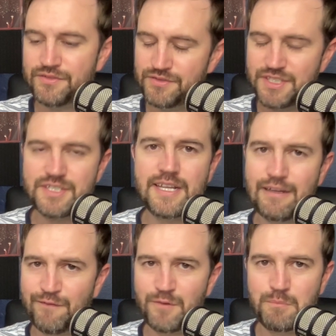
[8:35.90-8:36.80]
just
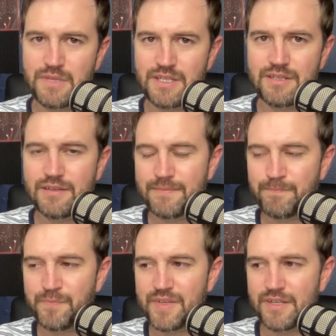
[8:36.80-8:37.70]
take it from me,
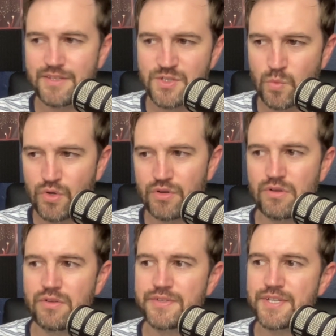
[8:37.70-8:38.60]
in this
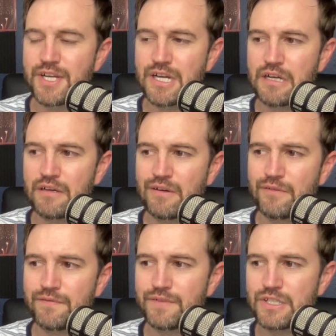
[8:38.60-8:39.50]
world
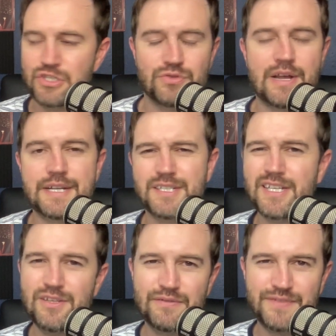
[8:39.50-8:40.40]
of trying to
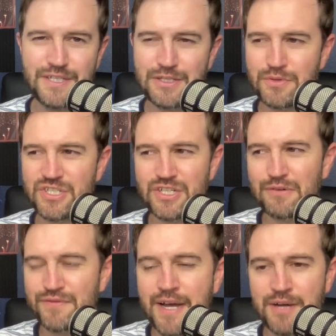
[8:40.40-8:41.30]
get your videos to
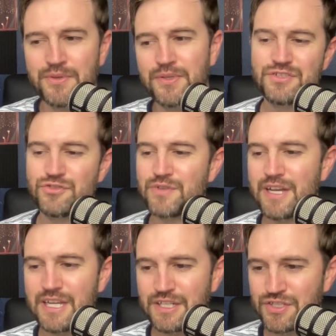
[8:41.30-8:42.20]
go viral,
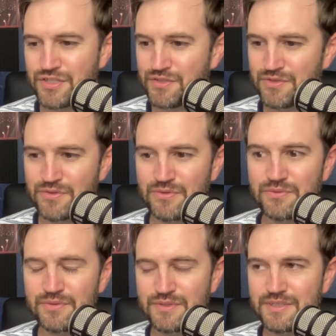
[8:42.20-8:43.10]
trying
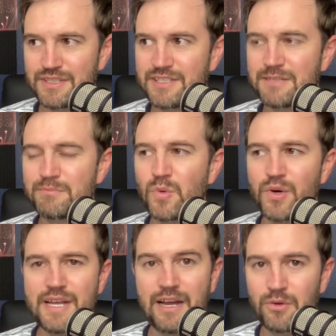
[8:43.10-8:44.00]
to get
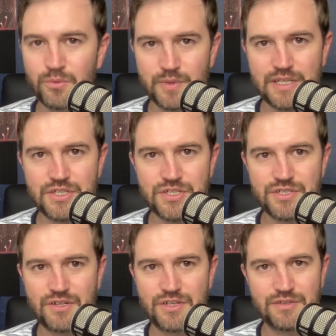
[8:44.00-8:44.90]
more
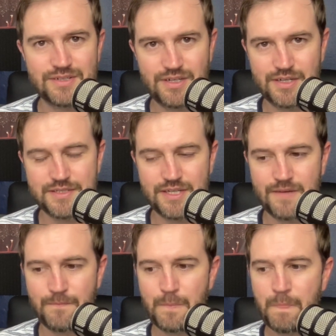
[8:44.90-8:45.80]
outreach on your
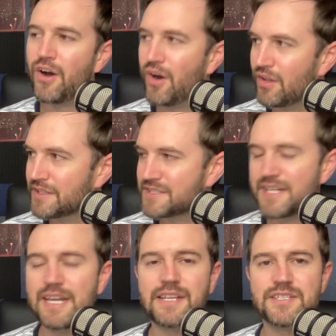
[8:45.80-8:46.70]
content, all it
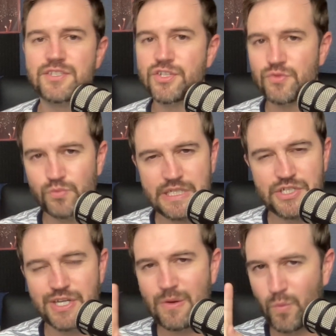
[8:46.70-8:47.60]
takes is just
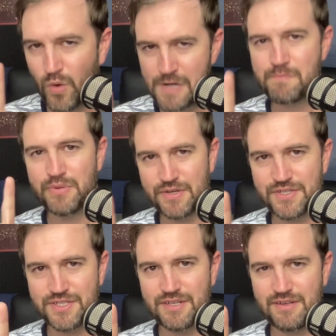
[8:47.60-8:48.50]
reaching one
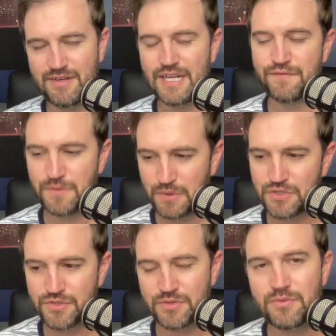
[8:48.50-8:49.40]
person. And if you
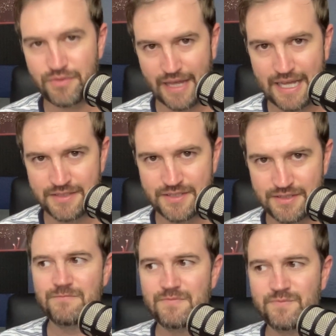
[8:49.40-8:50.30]
can do
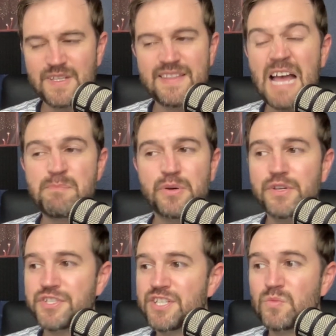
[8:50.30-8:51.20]
that, then that
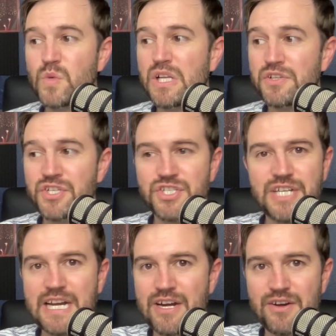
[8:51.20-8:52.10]
person will
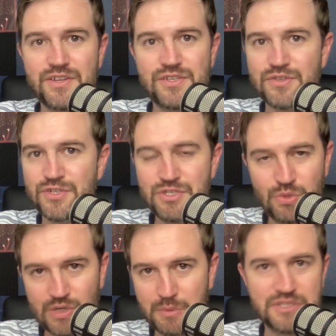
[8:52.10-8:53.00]
share your
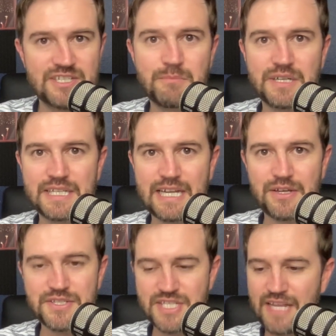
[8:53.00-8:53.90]
story with somebody
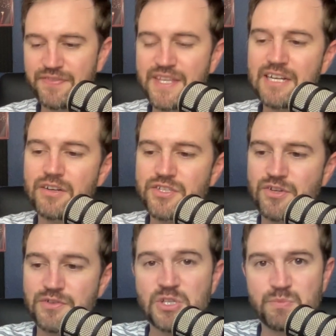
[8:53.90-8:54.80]
else, and then it'll
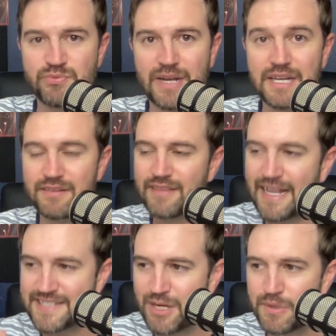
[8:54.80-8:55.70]
start to spread.
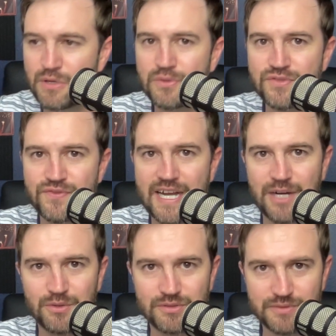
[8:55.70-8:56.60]
That's how it goes viral,